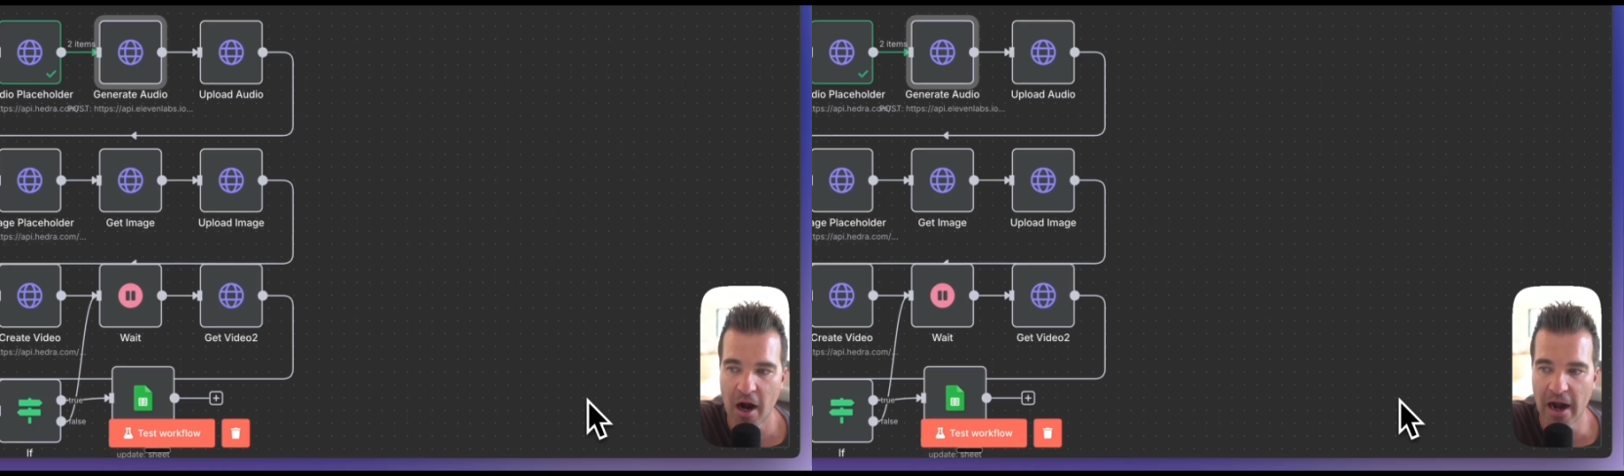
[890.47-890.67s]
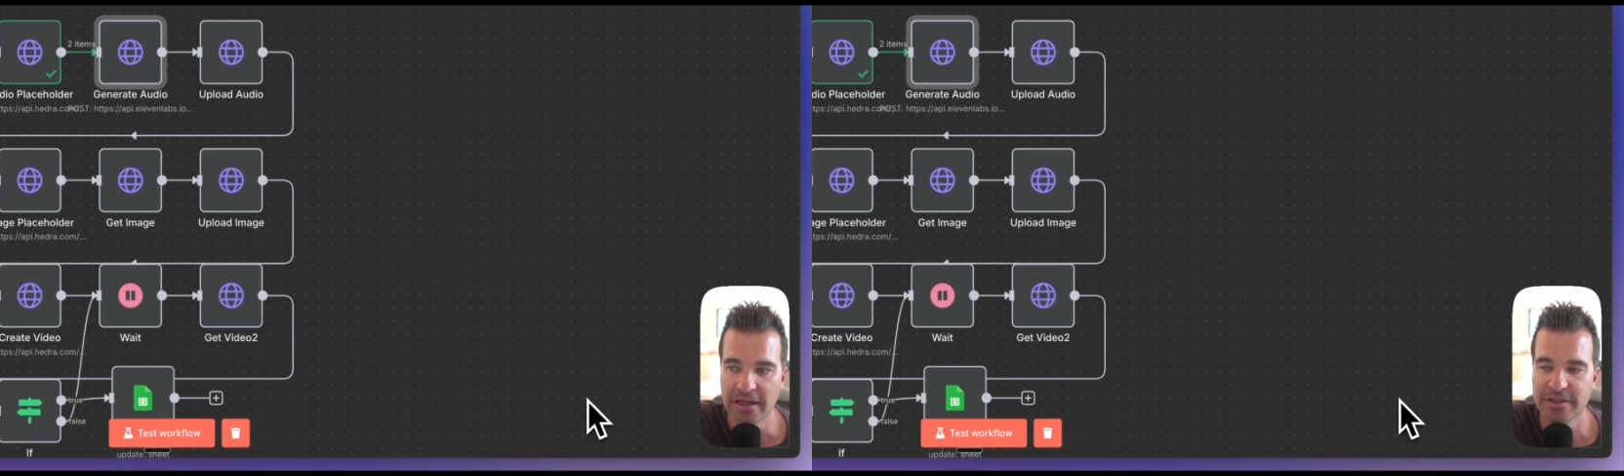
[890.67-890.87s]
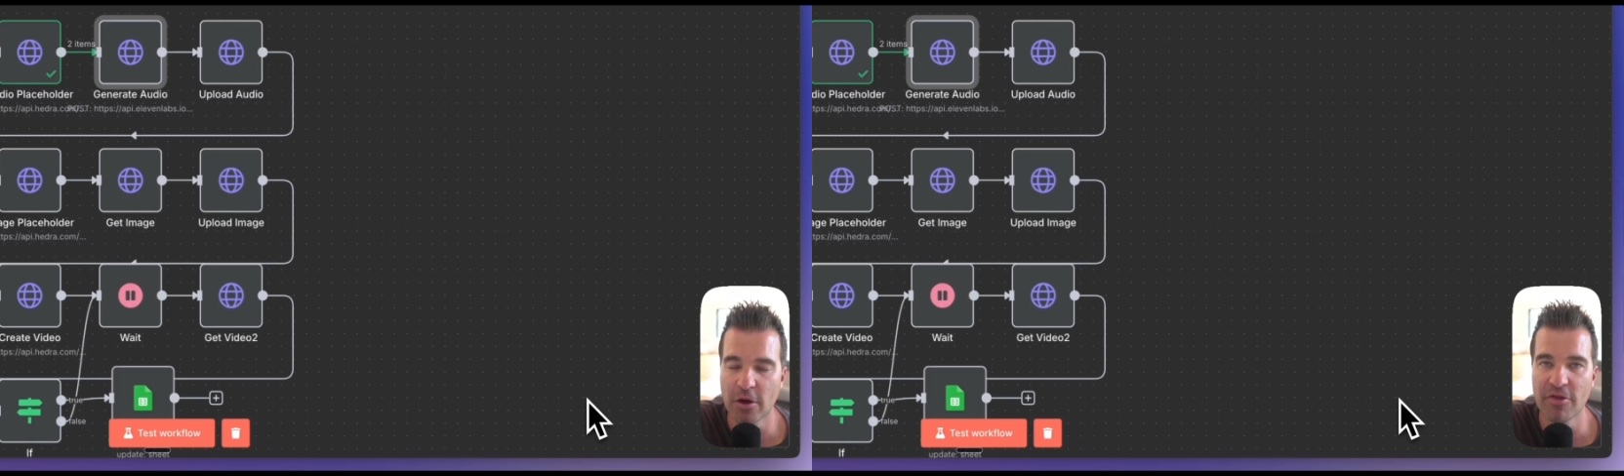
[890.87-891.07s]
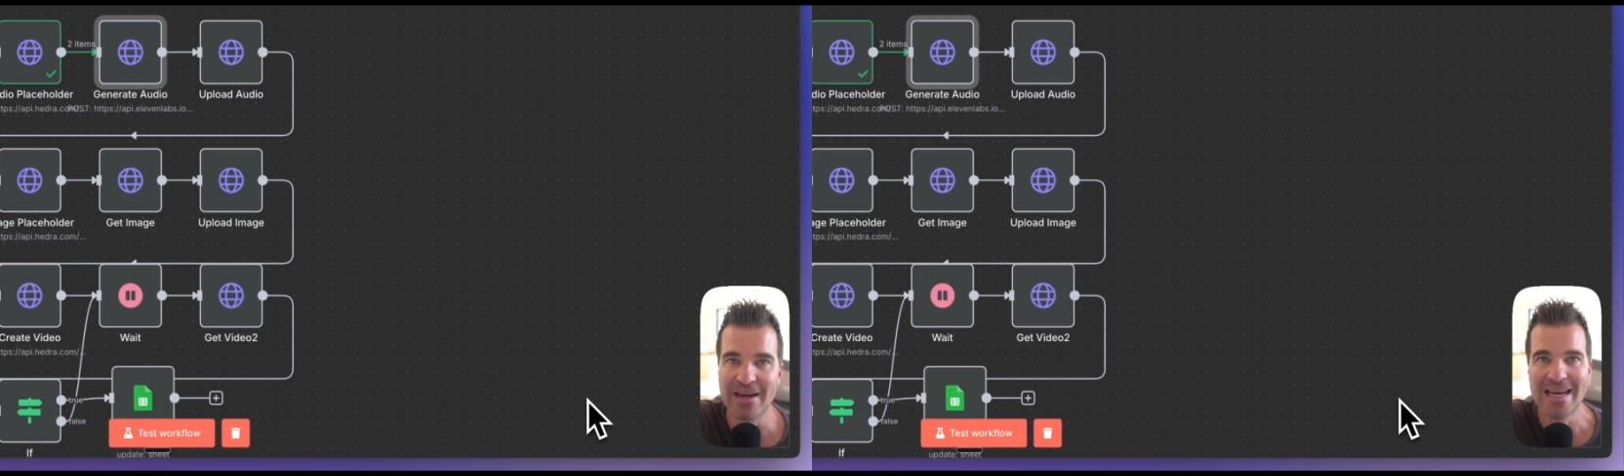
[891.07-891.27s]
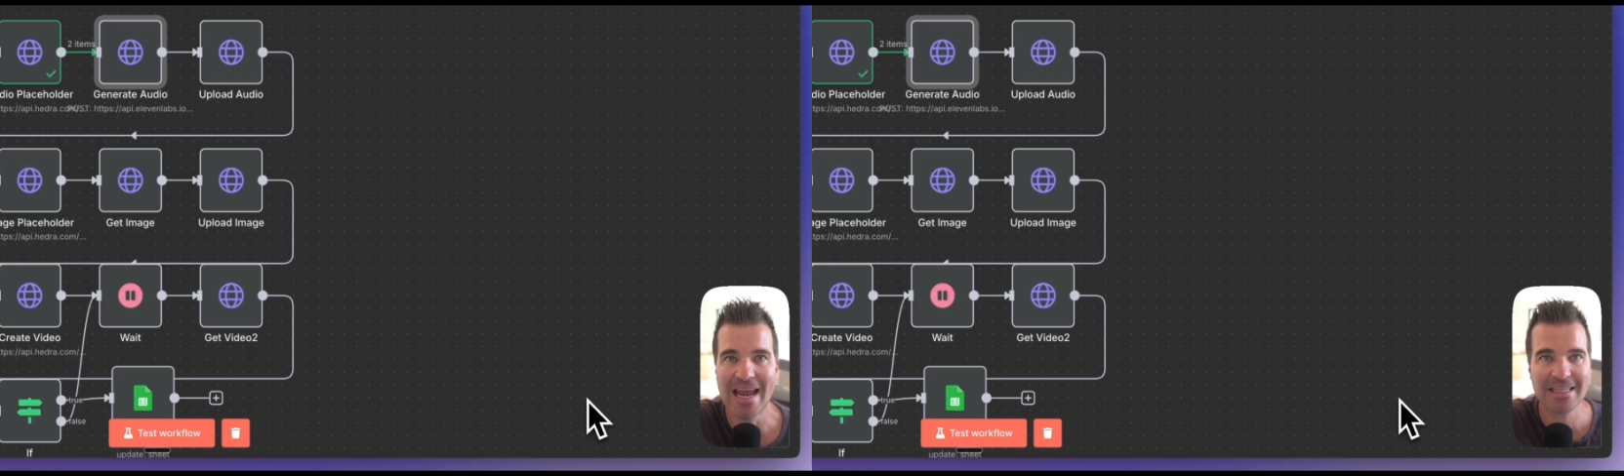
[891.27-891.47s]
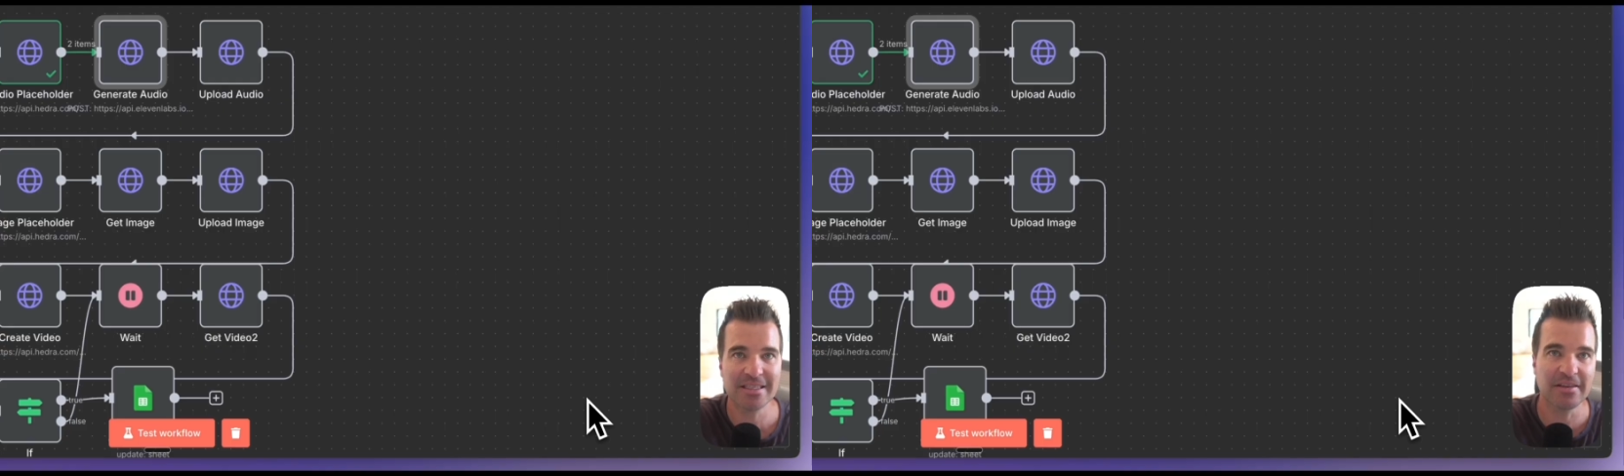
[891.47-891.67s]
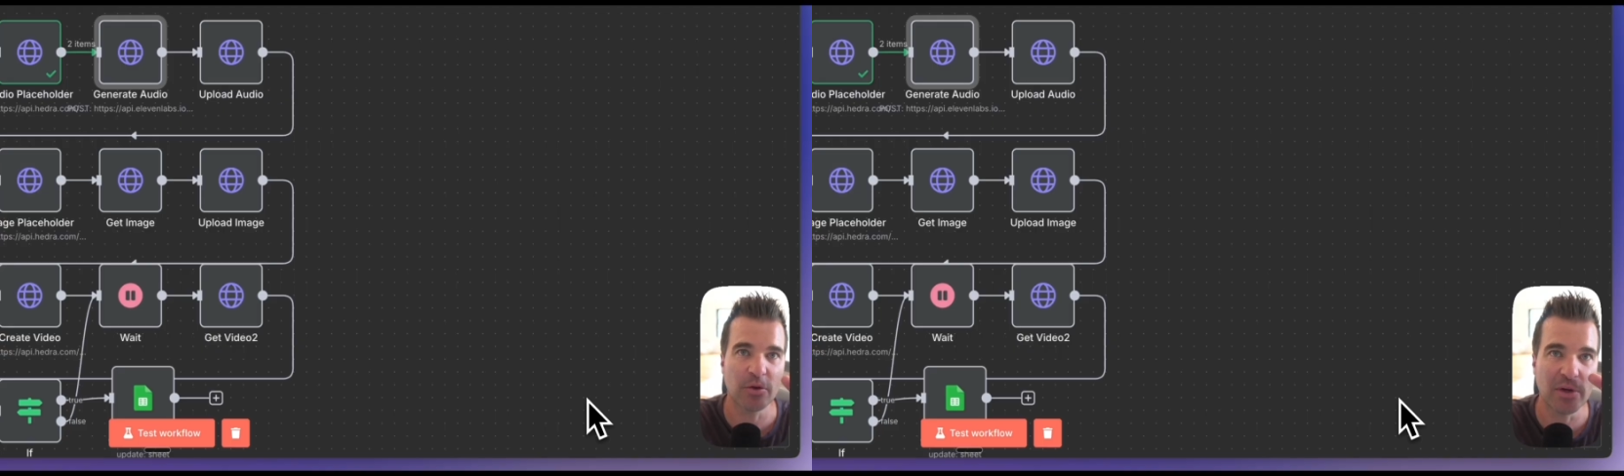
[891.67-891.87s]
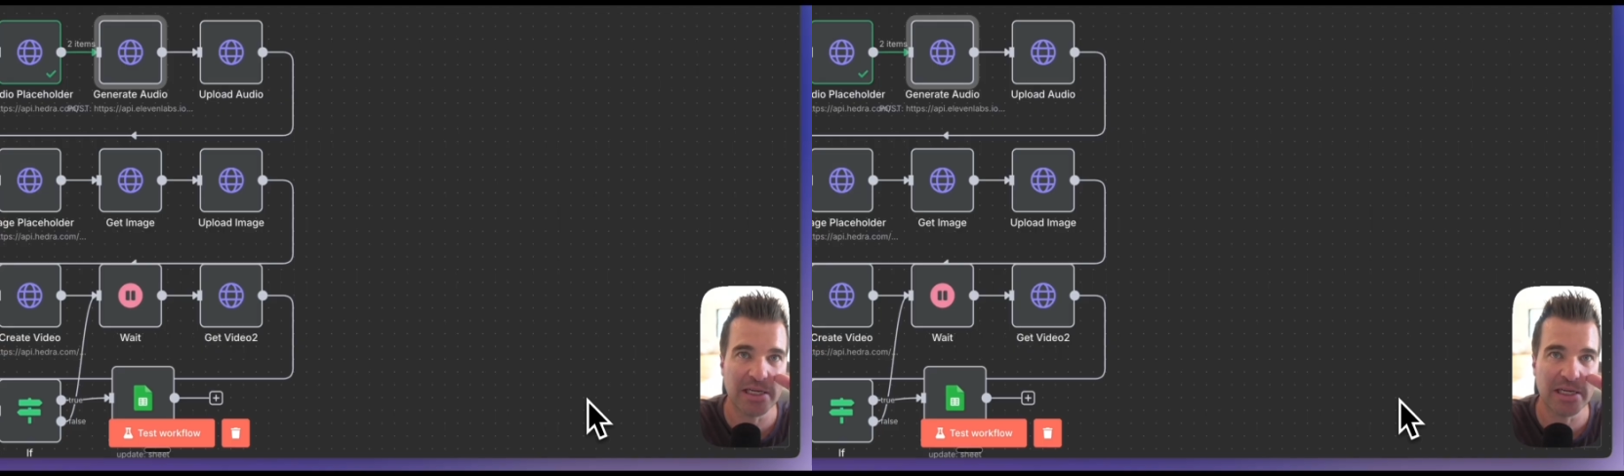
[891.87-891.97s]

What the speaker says: All right, so the next thing that